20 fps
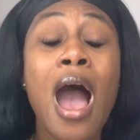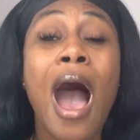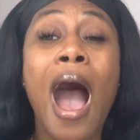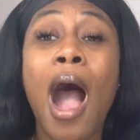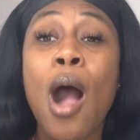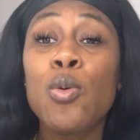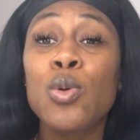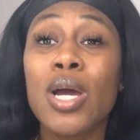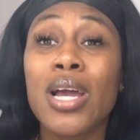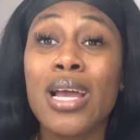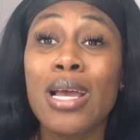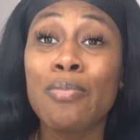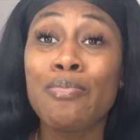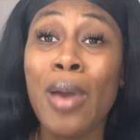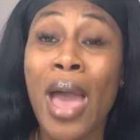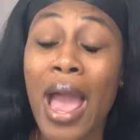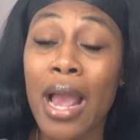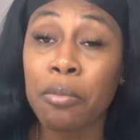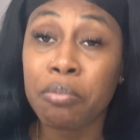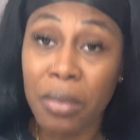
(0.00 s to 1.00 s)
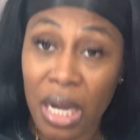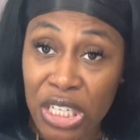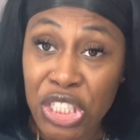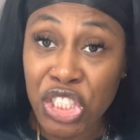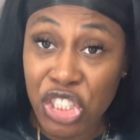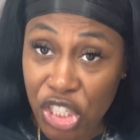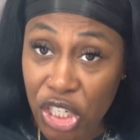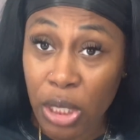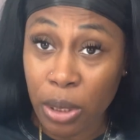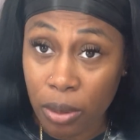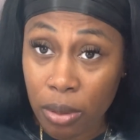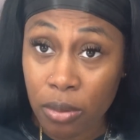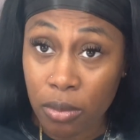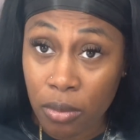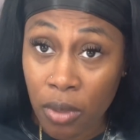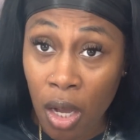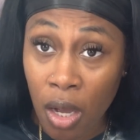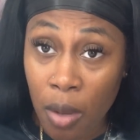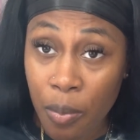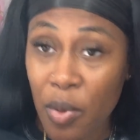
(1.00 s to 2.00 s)
I would have packed my shit
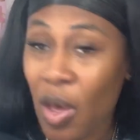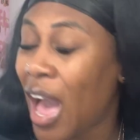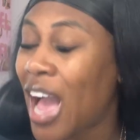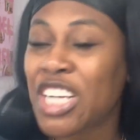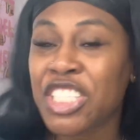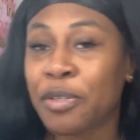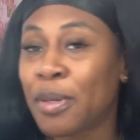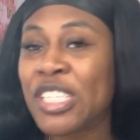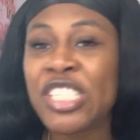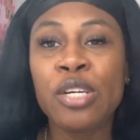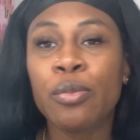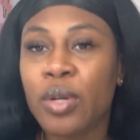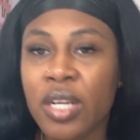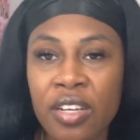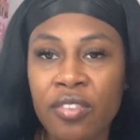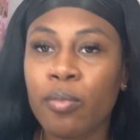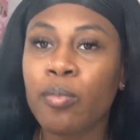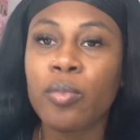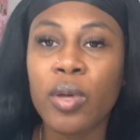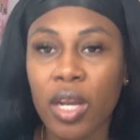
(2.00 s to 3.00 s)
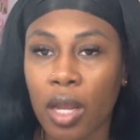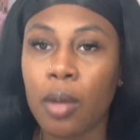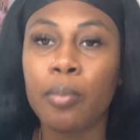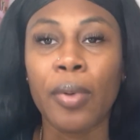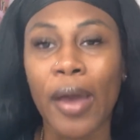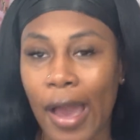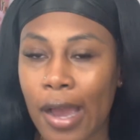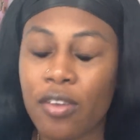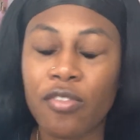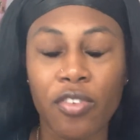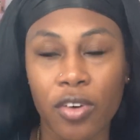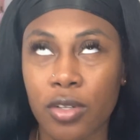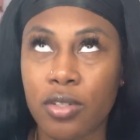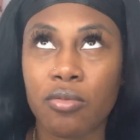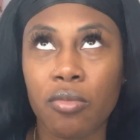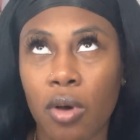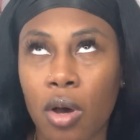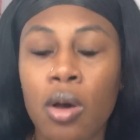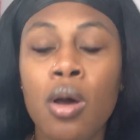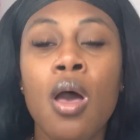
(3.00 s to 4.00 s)
up. Actually, my shit wouldn't even been unpacked, first of
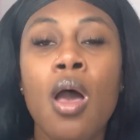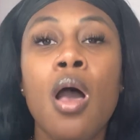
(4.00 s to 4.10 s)
all.